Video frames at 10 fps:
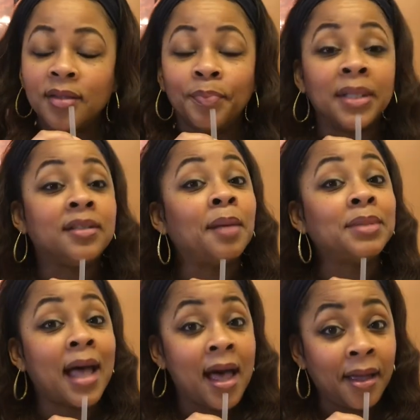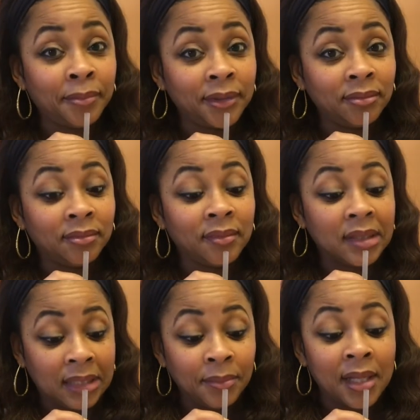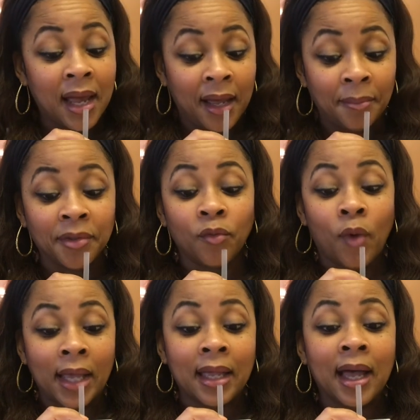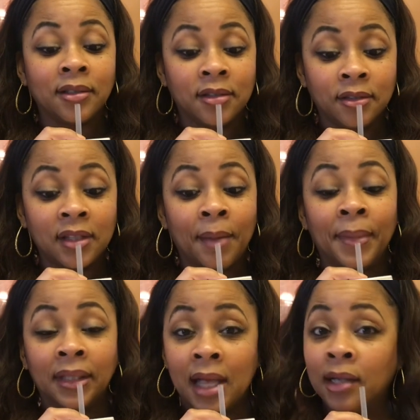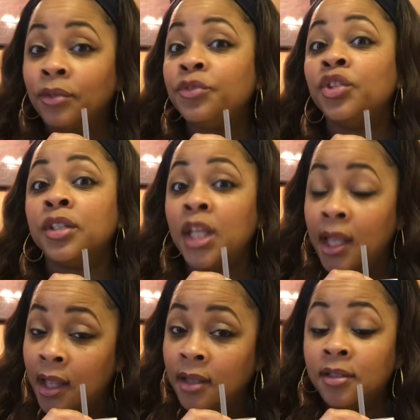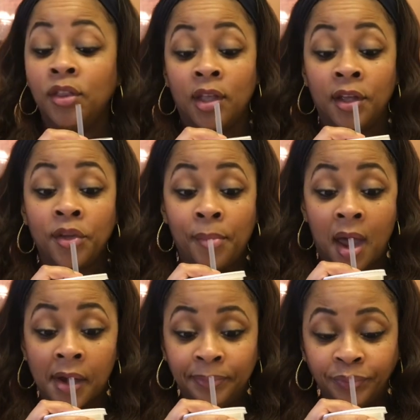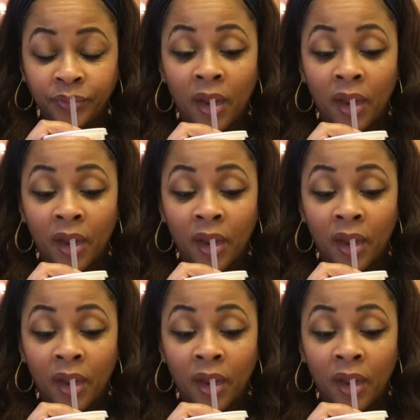But sometimes White Castles and McDonald's just hits the spot.